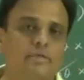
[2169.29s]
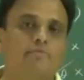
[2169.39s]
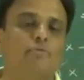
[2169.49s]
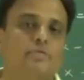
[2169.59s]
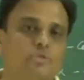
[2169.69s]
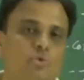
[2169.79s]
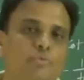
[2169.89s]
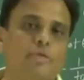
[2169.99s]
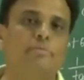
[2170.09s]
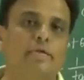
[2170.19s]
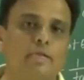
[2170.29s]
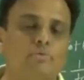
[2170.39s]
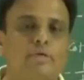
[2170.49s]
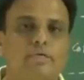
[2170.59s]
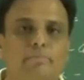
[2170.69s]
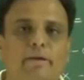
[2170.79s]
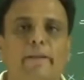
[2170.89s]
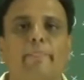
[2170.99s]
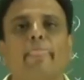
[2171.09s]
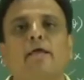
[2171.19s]
therefore its slope can be calculated by
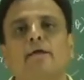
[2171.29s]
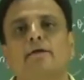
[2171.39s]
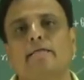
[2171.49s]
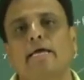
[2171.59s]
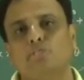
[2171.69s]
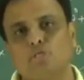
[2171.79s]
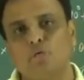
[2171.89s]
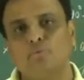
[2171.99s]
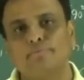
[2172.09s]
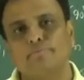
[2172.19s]
tan 0,